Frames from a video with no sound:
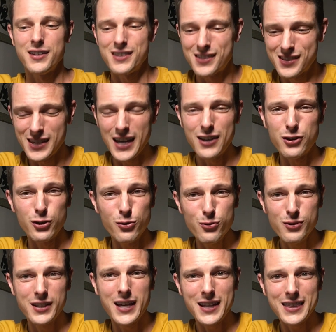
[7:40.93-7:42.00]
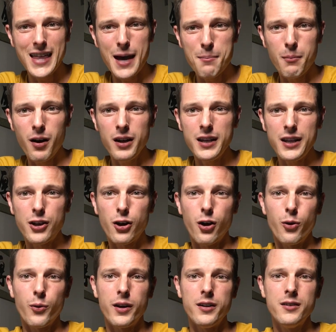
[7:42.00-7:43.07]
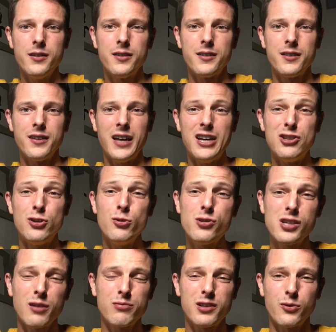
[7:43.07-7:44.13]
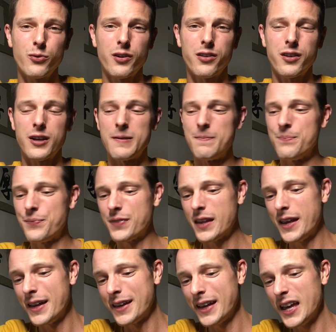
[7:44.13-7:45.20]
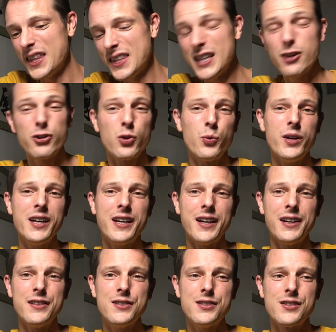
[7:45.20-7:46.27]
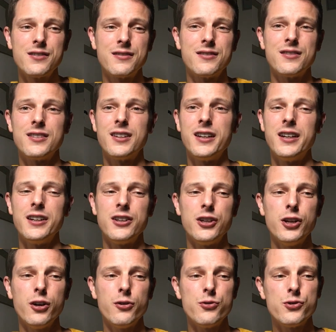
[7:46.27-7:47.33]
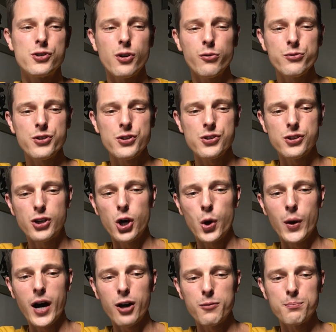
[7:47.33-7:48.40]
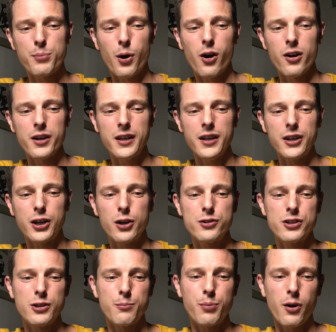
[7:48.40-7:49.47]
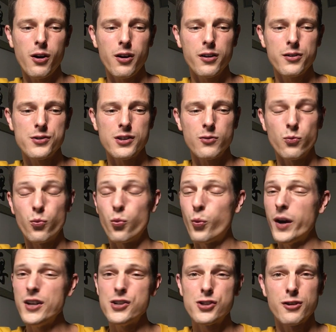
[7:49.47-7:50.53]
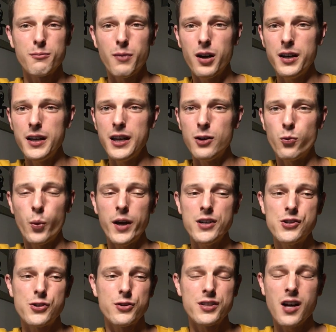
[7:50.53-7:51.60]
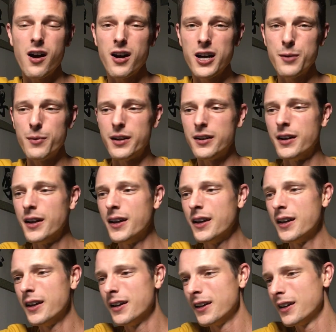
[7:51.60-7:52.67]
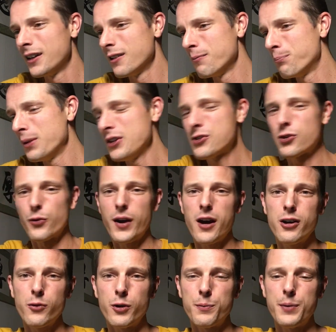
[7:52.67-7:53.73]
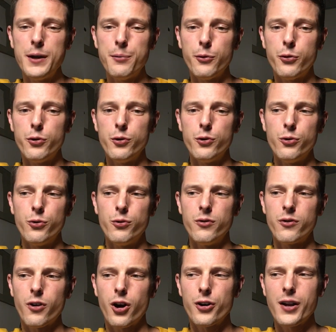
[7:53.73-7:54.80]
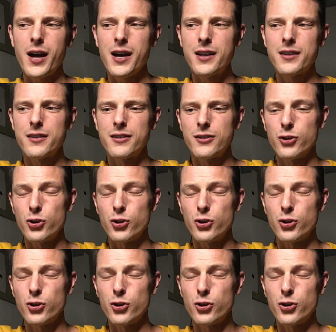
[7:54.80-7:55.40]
Say you get that money going and do something with it. And then on the weekends, you know, don't just go out and party and go to the bars and waste your money and waste your time and be surrounded with people who are not